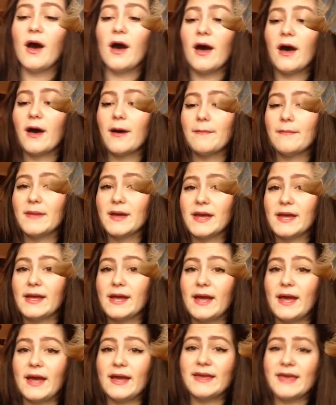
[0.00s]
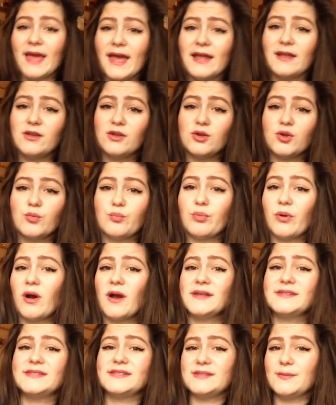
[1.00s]
Um, again, the
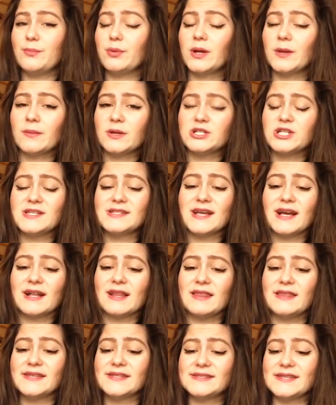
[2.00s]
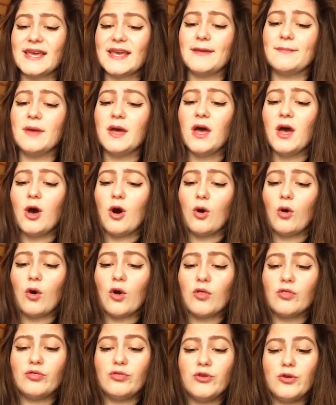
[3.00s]
prices are pretty much exactly the same
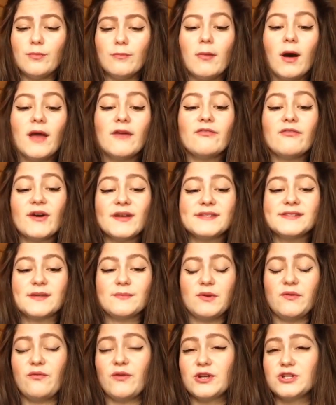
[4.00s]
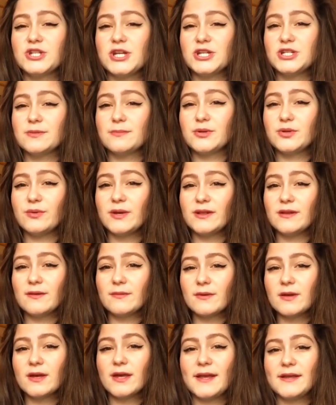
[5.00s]
you might find some differentiation between
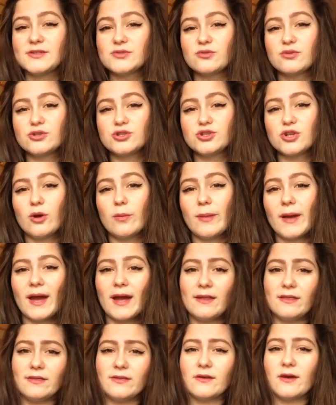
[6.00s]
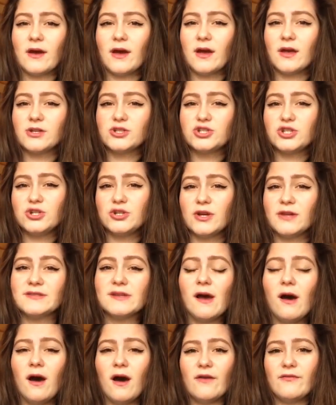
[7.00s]
the King's Cross shop and uh, studios.
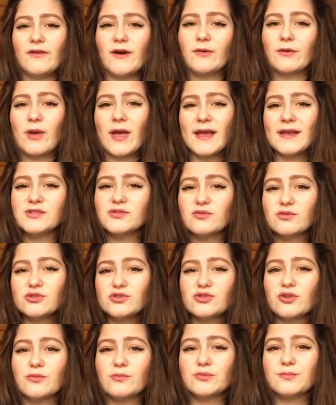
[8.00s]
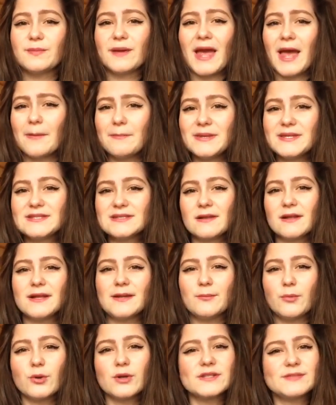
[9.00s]
I found King's Cross shop can be
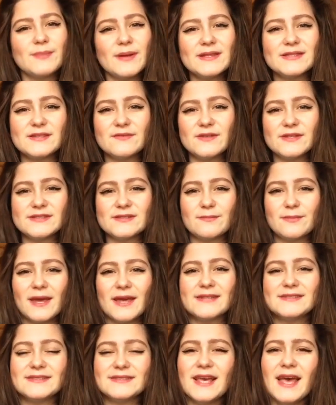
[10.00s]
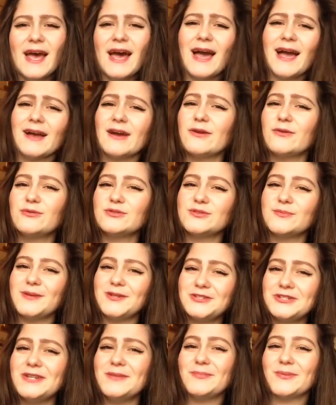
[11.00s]
slightly more expensive in some cases and can also
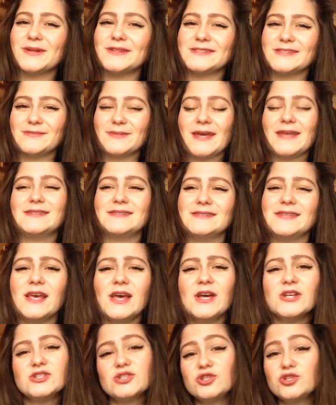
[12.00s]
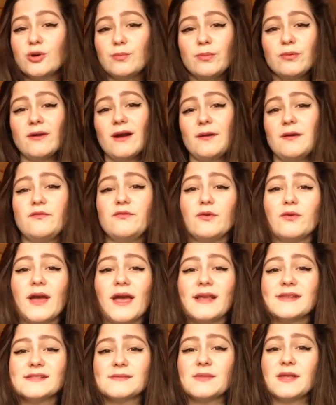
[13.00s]
be cheaper in some cases. So shop around. If you're
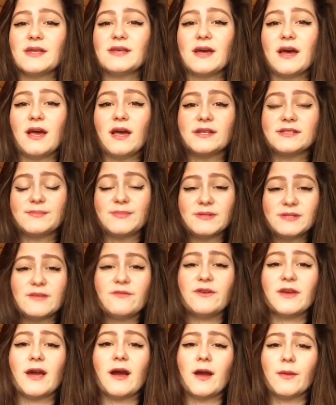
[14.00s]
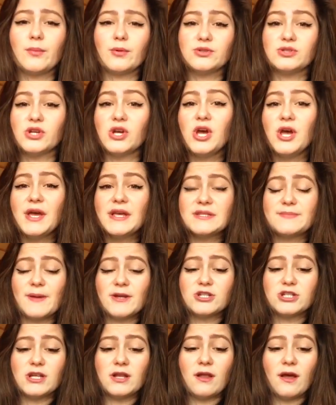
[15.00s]
getting something uh, specific Harry Potter,
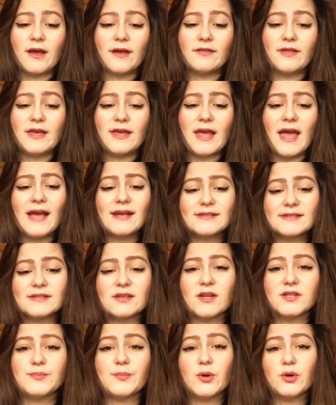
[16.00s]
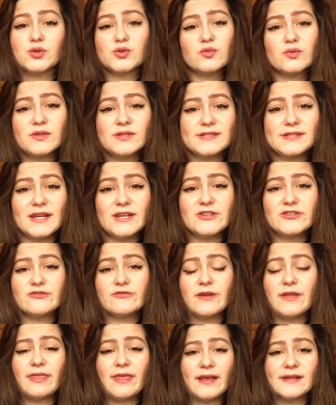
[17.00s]
especially like the exercise books or the
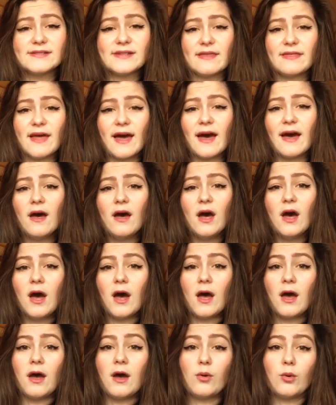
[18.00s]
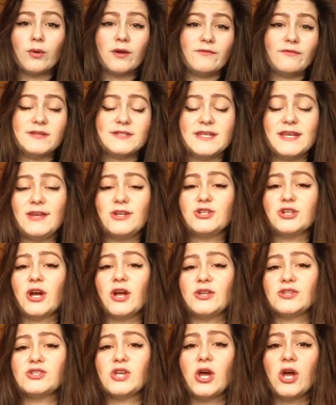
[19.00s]
stationery, things like that, uh, or even
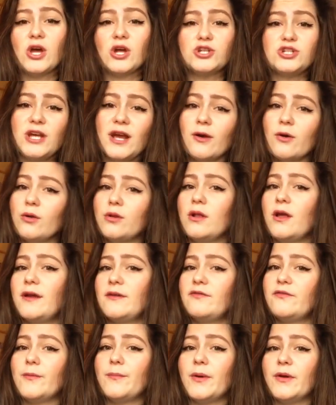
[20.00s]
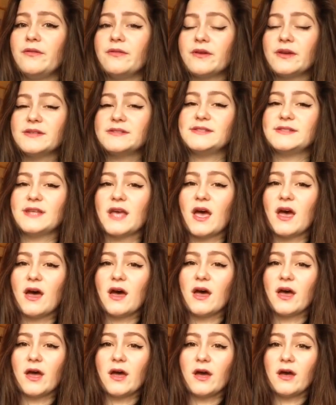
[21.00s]
t-shirts, check online for both because
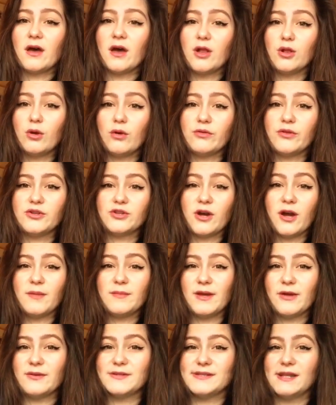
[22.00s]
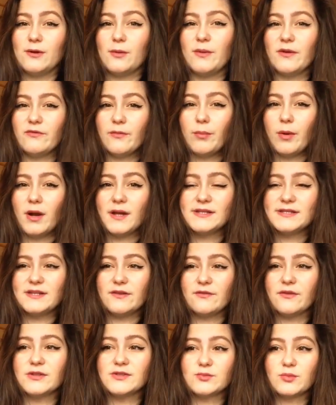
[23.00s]
uh, a lot of the time there is a little bit of a price
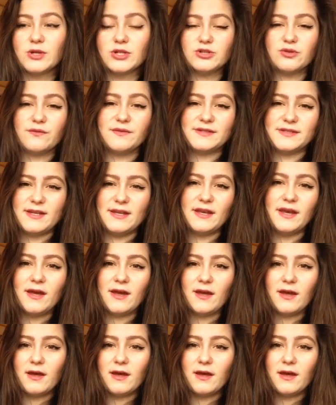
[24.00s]
difference, which obviously